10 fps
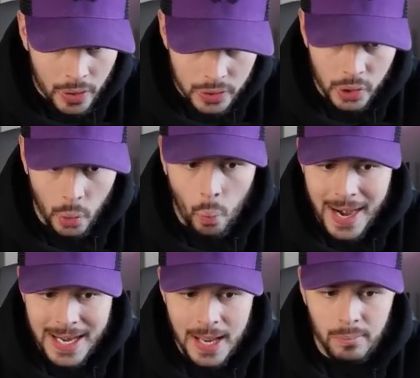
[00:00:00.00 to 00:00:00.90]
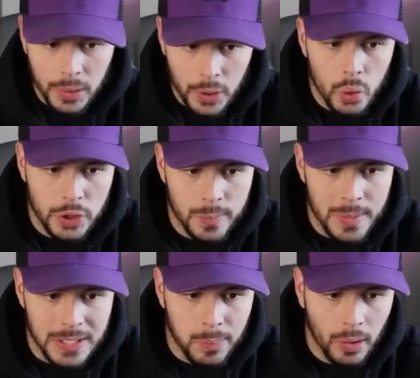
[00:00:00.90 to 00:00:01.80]
to white and blue, which
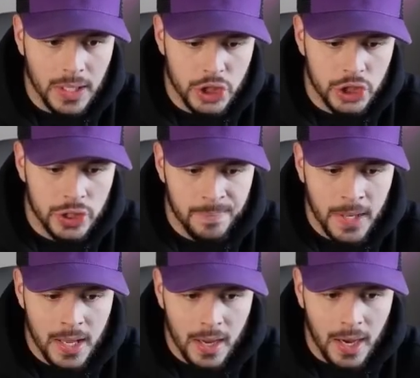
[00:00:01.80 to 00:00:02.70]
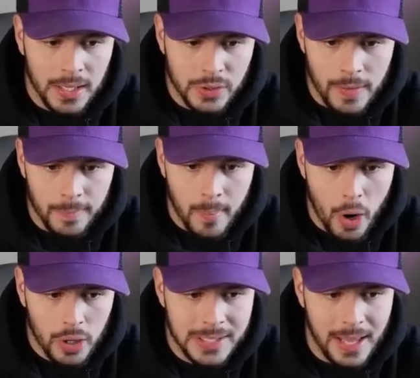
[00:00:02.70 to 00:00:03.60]
means bullish. So I've
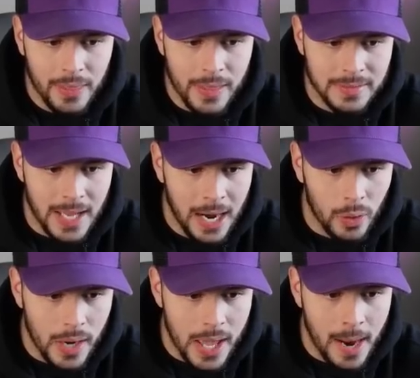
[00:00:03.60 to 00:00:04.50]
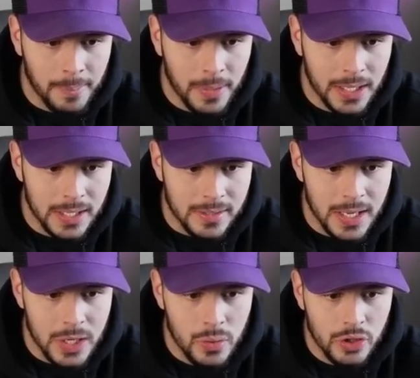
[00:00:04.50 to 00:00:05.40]
marked this out, and I'm gonna
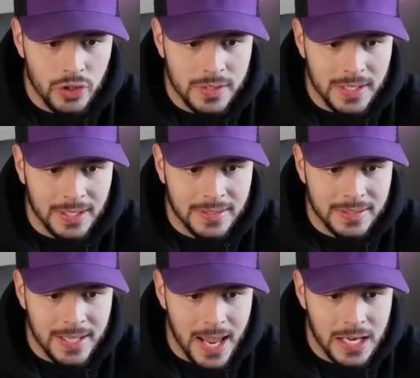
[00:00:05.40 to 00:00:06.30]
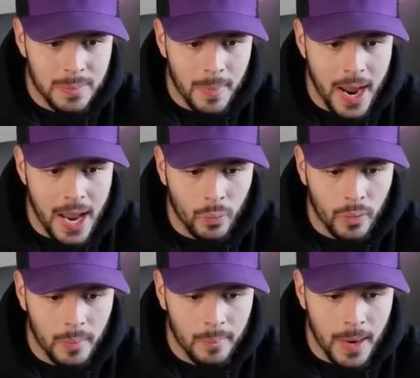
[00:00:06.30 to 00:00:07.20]
continue to just extend
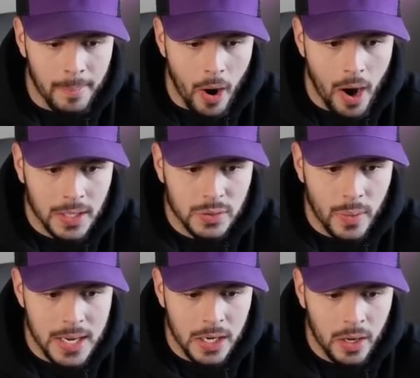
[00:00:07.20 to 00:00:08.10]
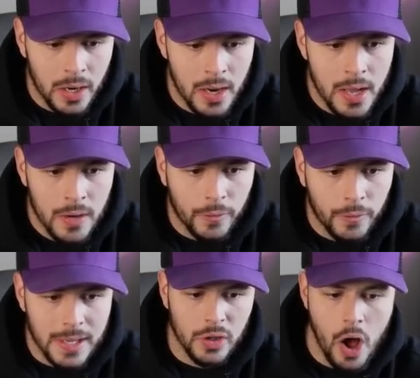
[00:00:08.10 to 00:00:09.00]
my box right here for
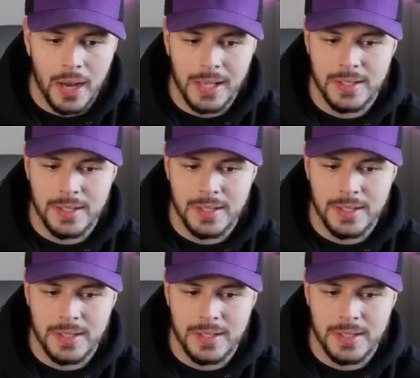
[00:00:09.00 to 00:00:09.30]
as long as the